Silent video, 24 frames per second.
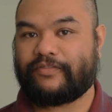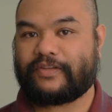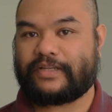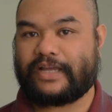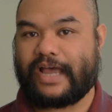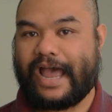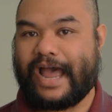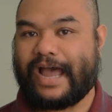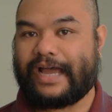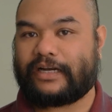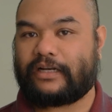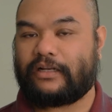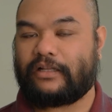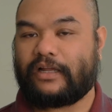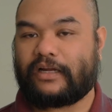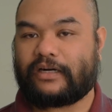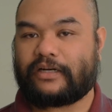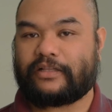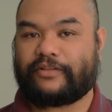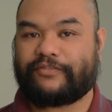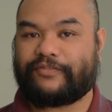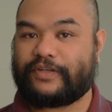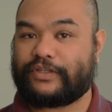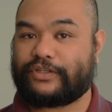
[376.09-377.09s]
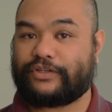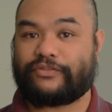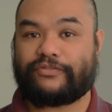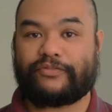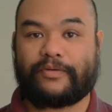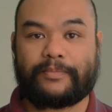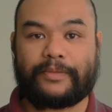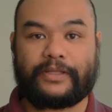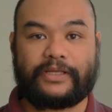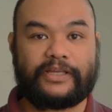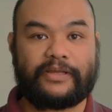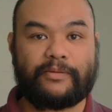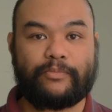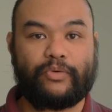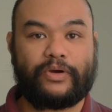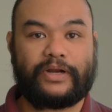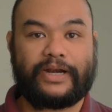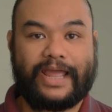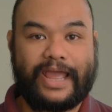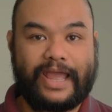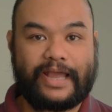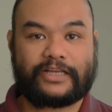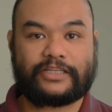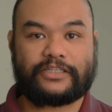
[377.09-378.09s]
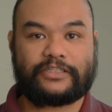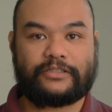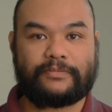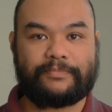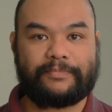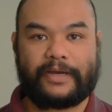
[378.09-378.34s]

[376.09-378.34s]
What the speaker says: to add a lot of the features from the EM1X,